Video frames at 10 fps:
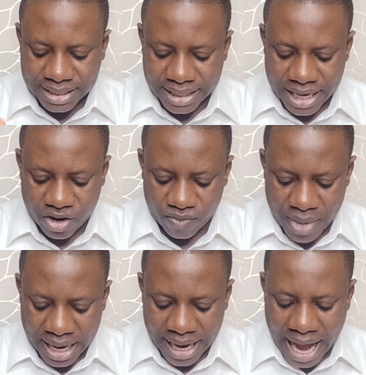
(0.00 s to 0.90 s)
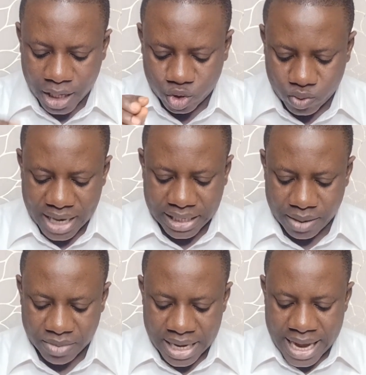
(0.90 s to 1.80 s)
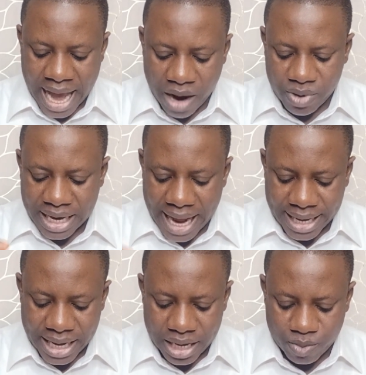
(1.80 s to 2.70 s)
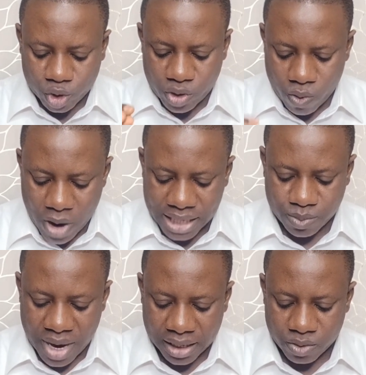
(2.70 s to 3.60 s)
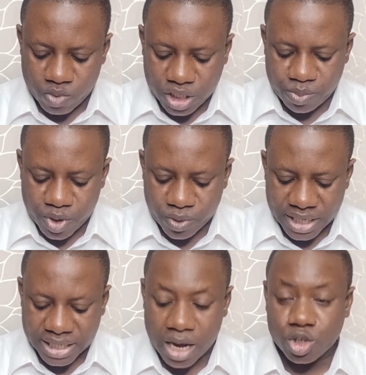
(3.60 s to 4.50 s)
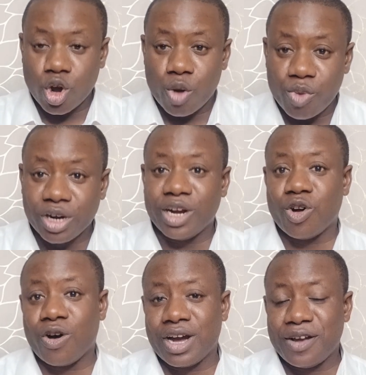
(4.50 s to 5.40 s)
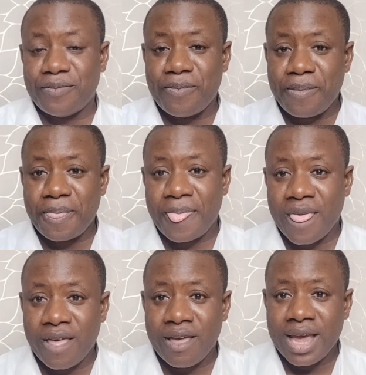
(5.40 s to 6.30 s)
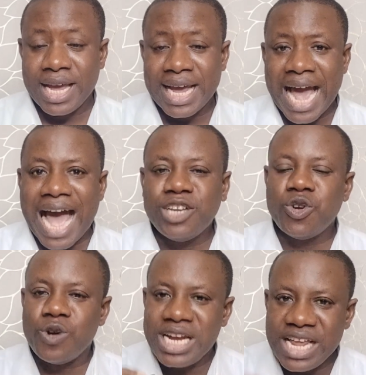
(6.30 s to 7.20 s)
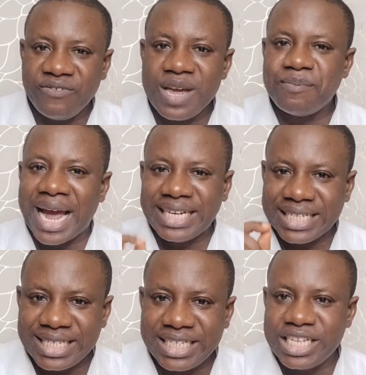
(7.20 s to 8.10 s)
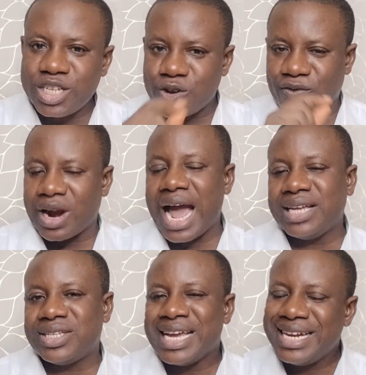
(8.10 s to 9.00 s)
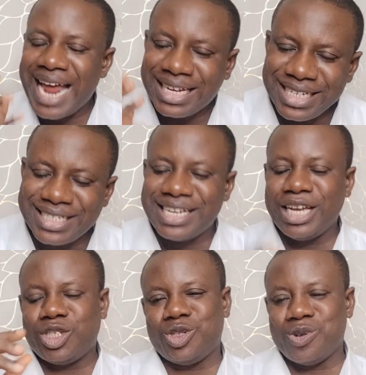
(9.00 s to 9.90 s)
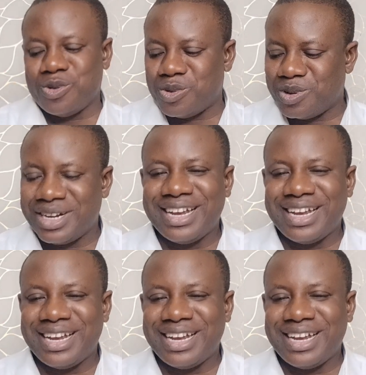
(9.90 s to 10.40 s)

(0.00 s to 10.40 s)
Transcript: the saying of mine and doeth them, I will liken him unto a wise man which built his house upon a rock. Are you living by the teachings of Christ? That is the issue.